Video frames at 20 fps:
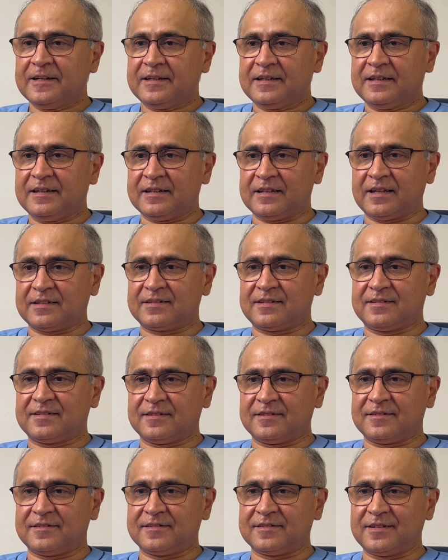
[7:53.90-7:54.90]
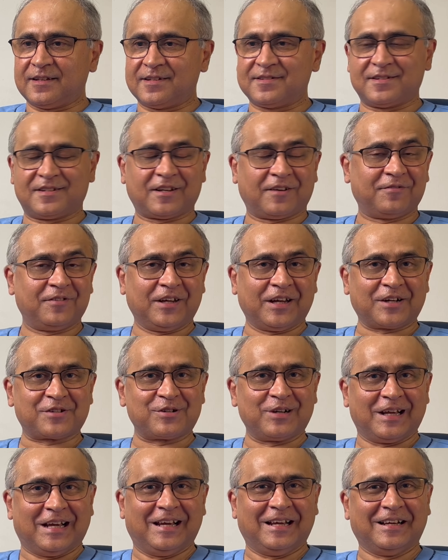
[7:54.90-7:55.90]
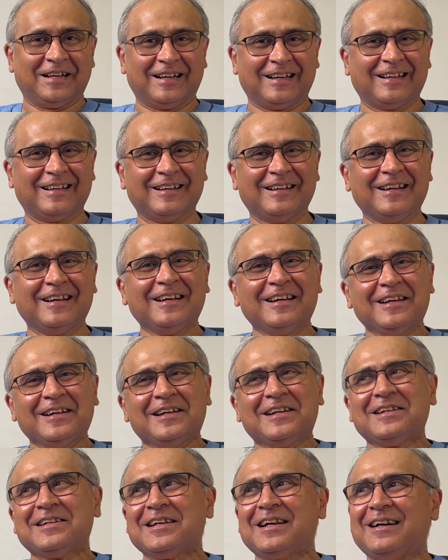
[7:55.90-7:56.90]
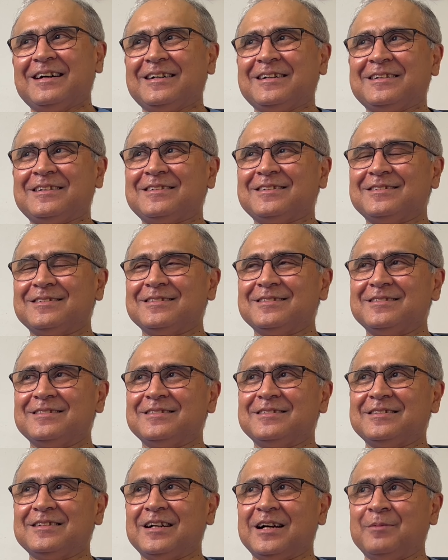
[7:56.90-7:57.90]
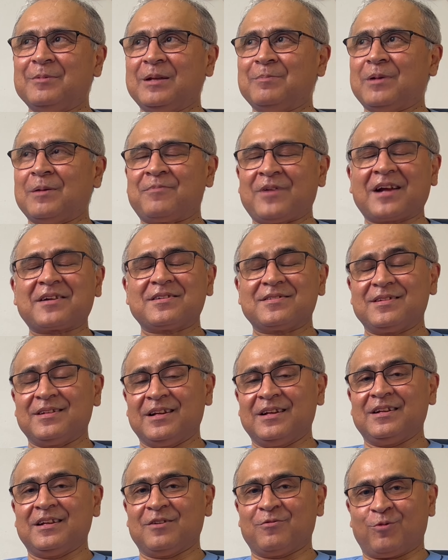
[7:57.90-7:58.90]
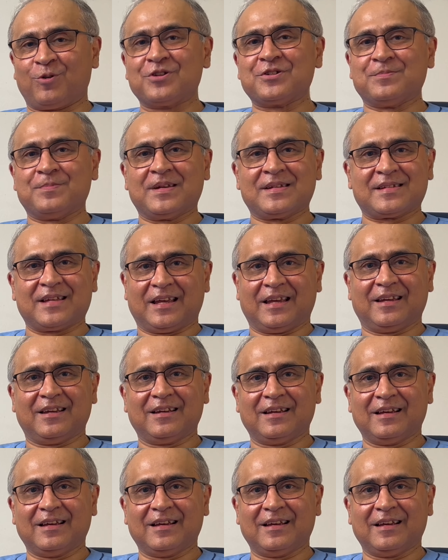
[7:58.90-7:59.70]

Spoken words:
Yeah, that's a toughie actually. I mean, my practice in India was busy,